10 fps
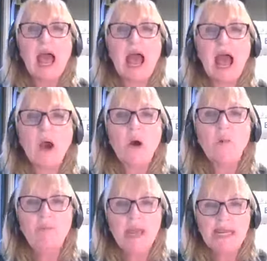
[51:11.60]
How
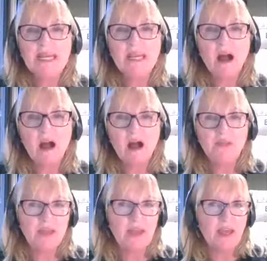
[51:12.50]
many are
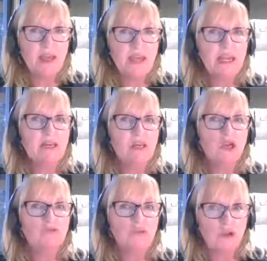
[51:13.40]
there in a
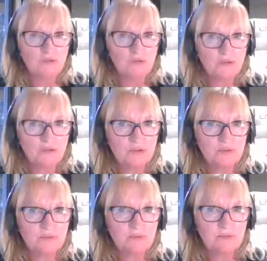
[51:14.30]
gross?